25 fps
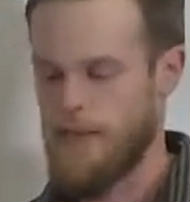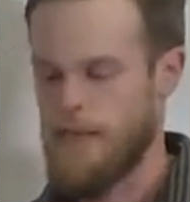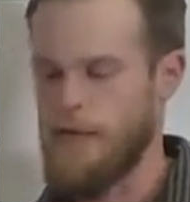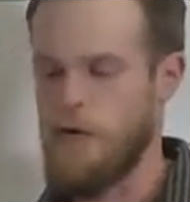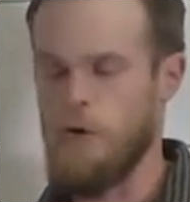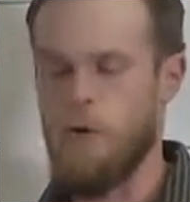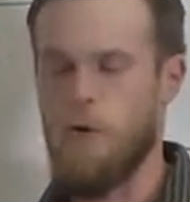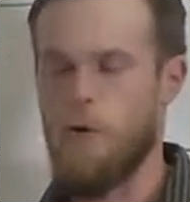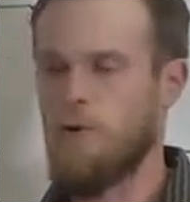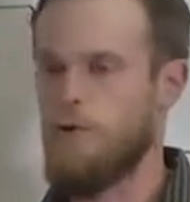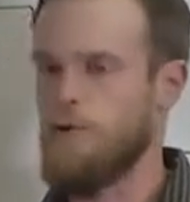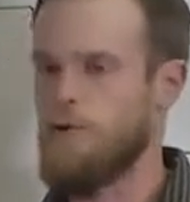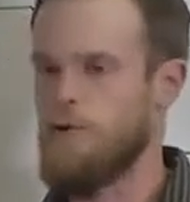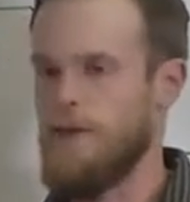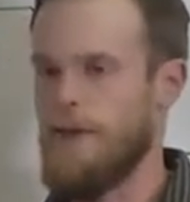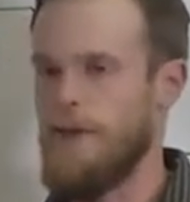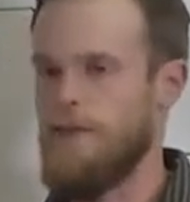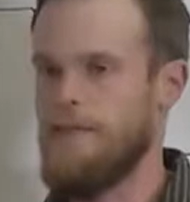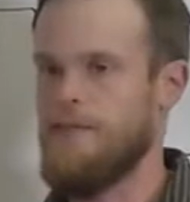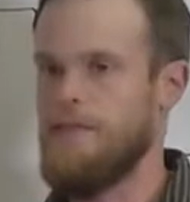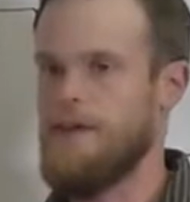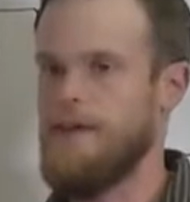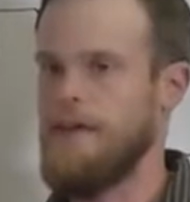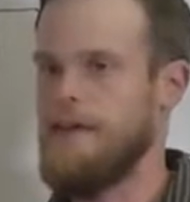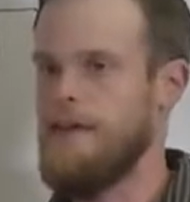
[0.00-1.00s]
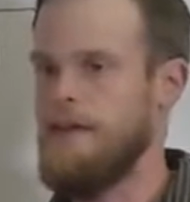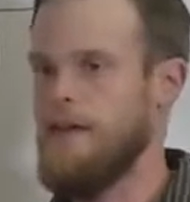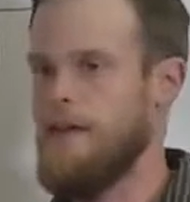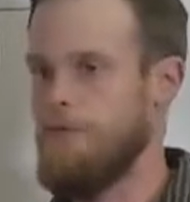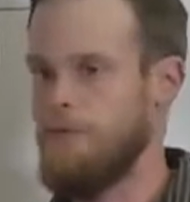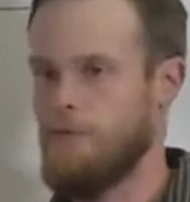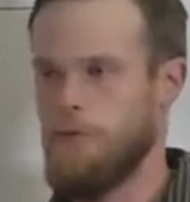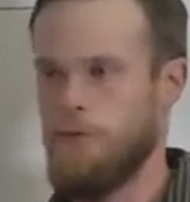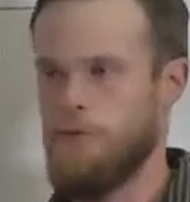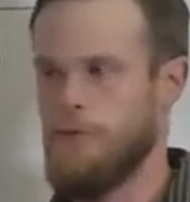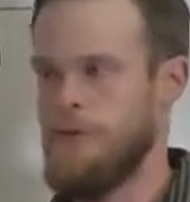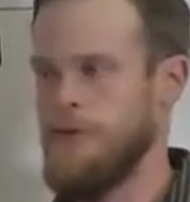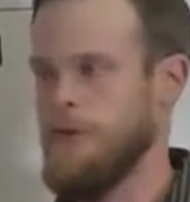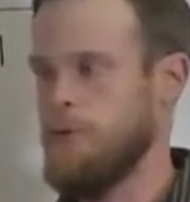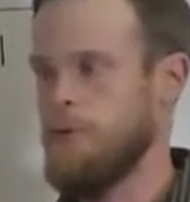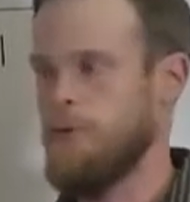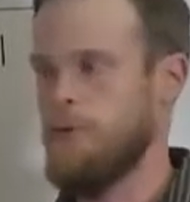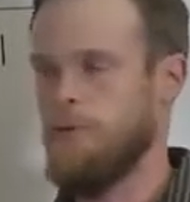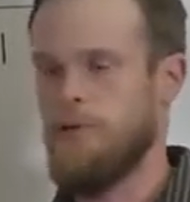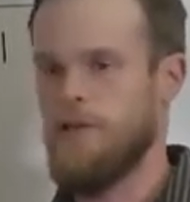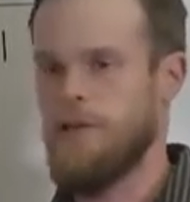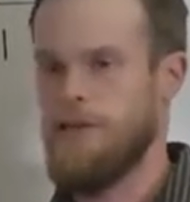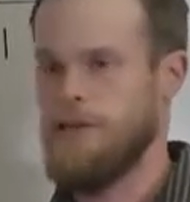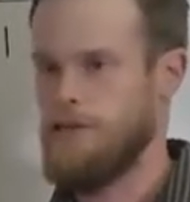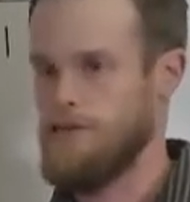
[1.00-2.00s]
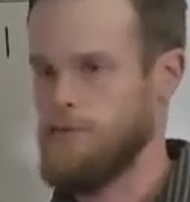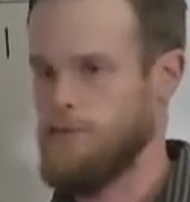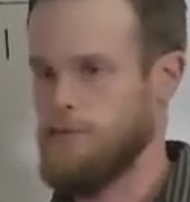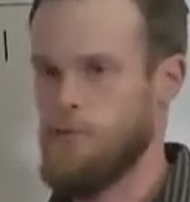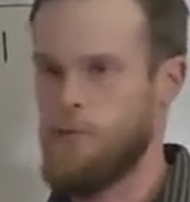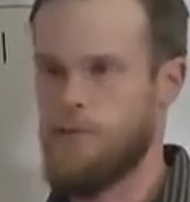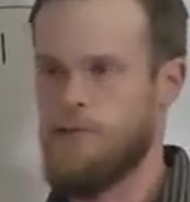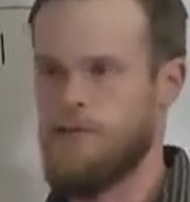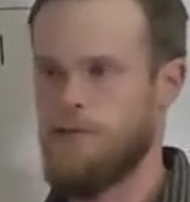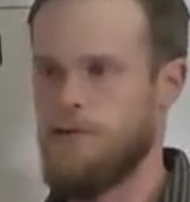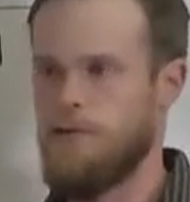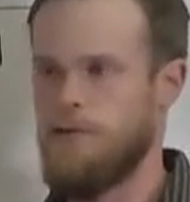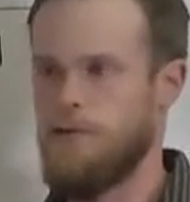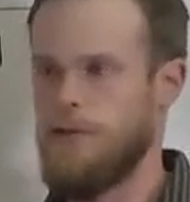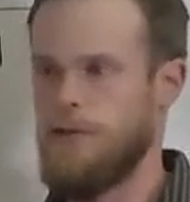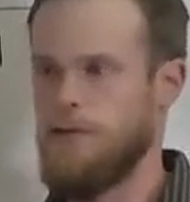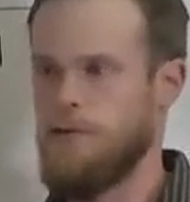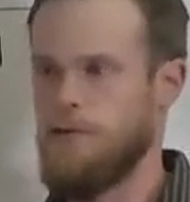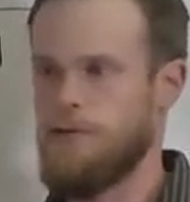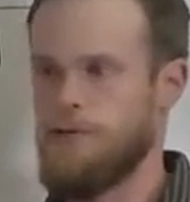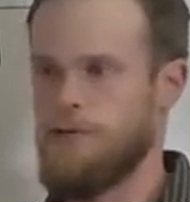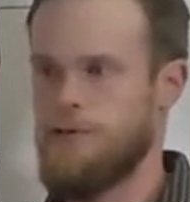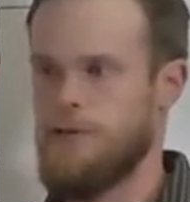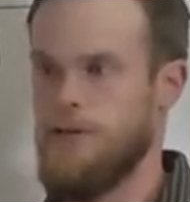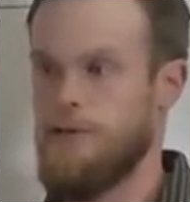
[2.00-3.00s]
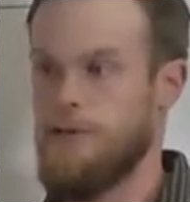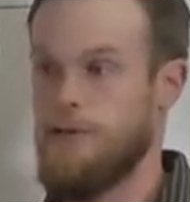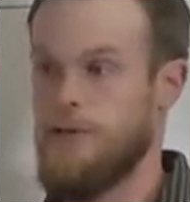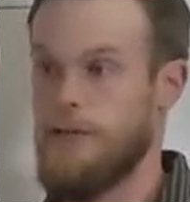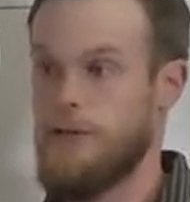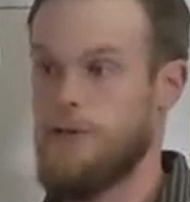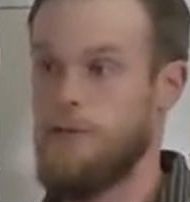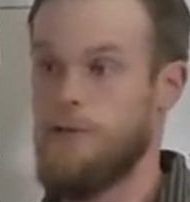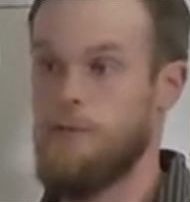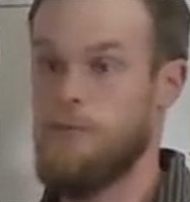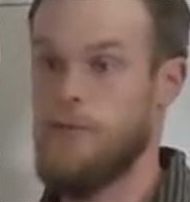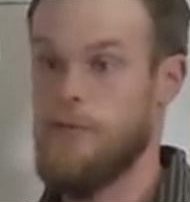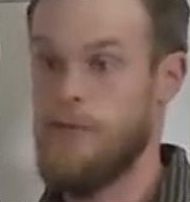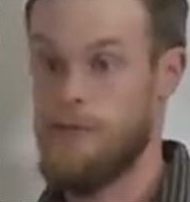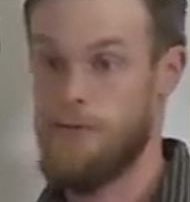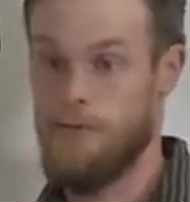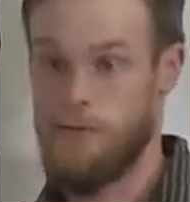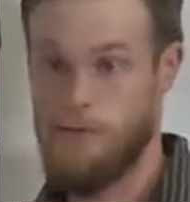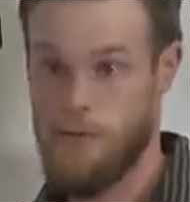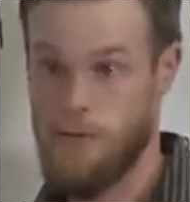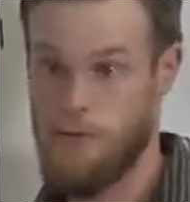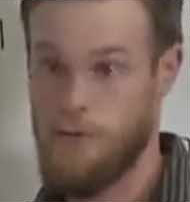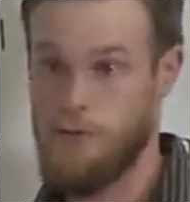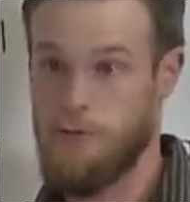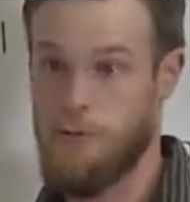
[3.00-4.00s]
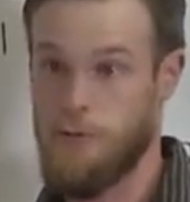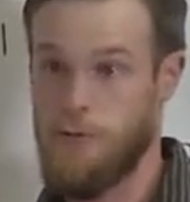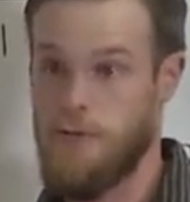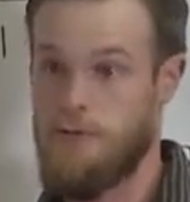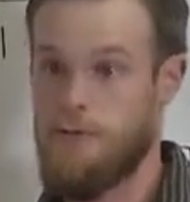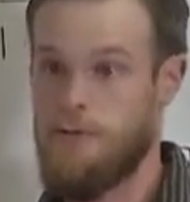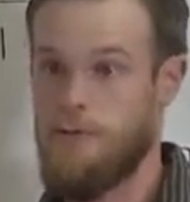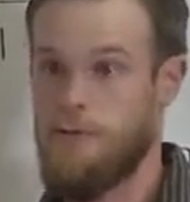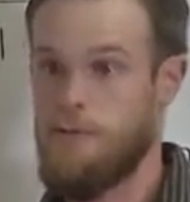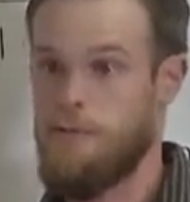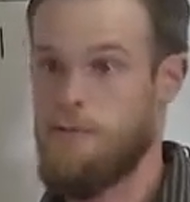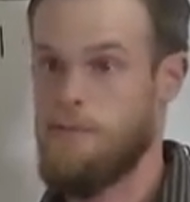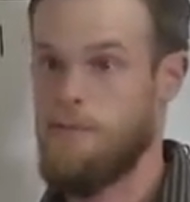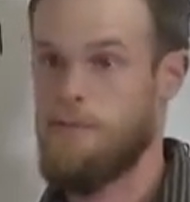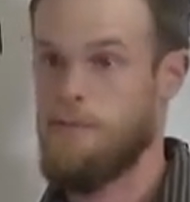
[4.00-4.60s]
in order that they never be replaced with the letters that they could be confused with.